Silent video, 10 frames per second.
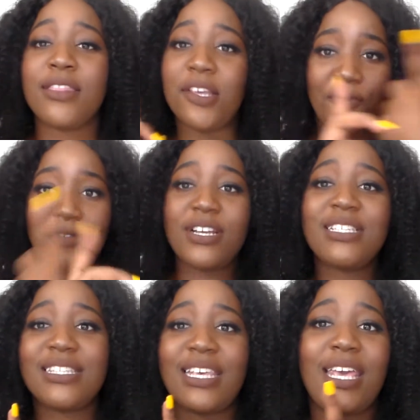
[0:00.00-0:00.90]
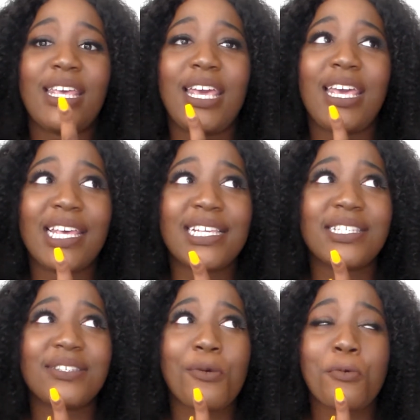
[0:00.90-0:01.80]
The first thing
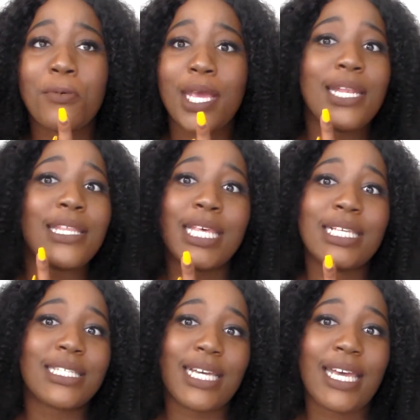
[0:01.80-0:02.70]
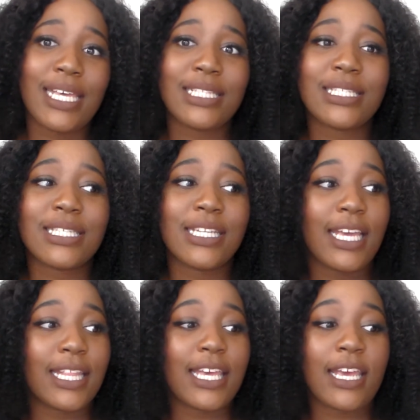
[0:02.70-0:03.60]
is read the signs.
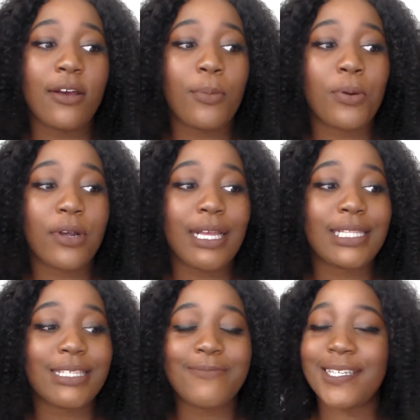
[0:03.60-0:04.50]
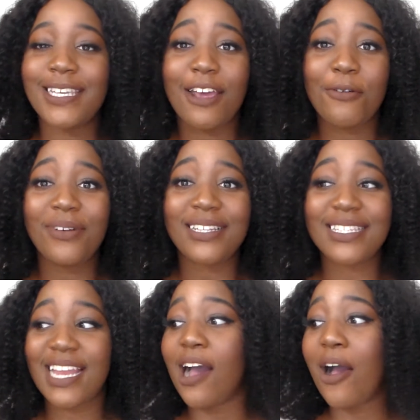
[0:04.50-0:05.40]
The airports, especially
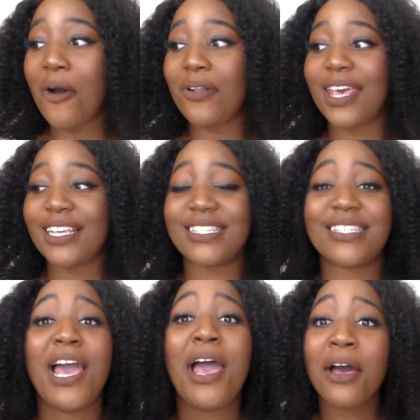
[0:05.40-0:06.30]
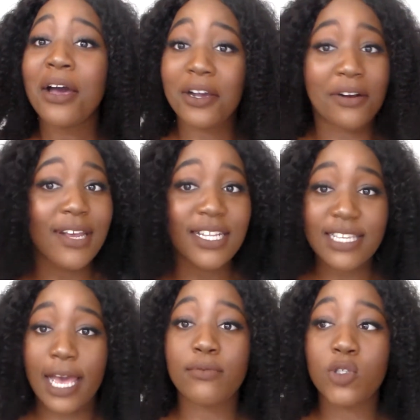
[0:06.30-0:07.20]
airports now, it's a great
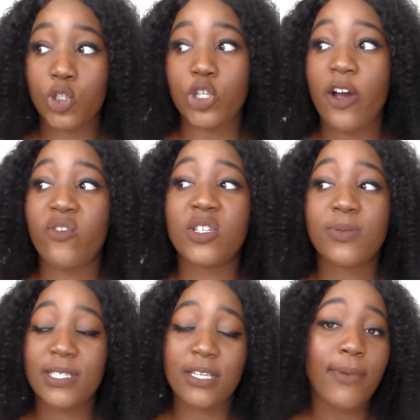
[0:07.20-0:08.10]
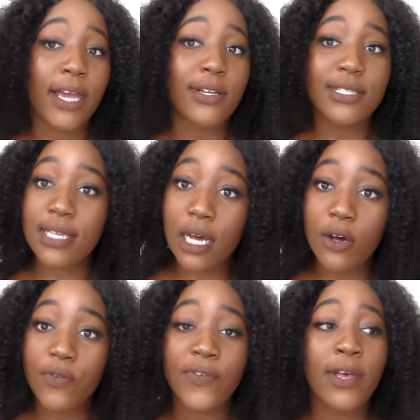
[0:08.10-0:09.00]
time to travel, especially by
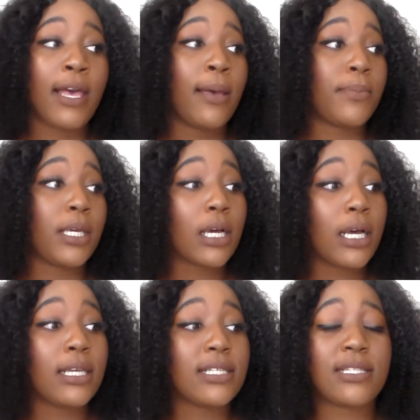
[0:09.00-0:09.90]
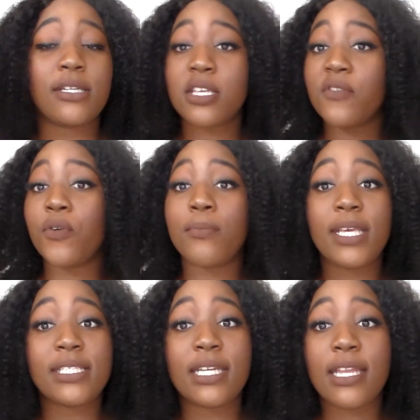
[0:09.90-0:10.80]
yourself, because there's
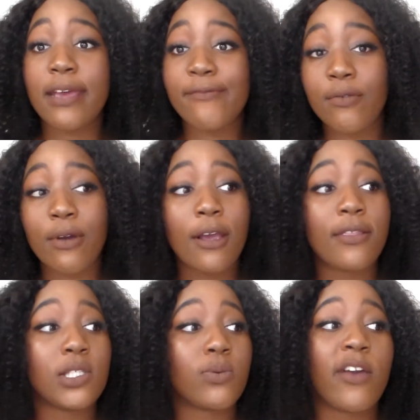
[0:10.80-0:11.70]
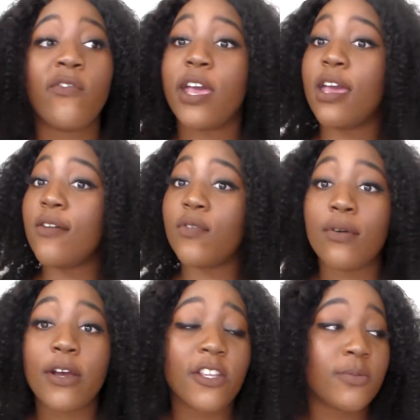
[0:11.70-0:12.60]
information everywhere, there's Wi-Fi
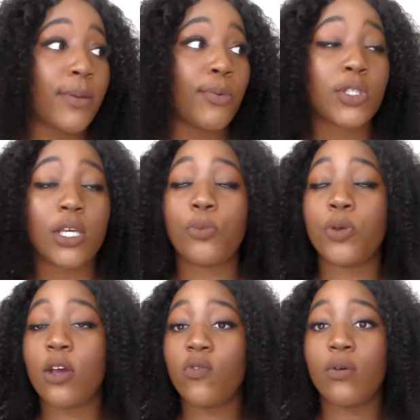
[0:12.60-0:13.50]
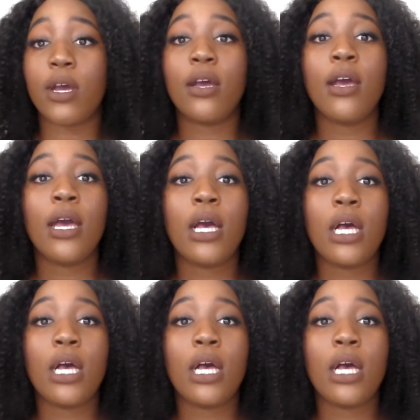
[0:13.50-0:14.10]
everywhere, there's people to help you everywhere.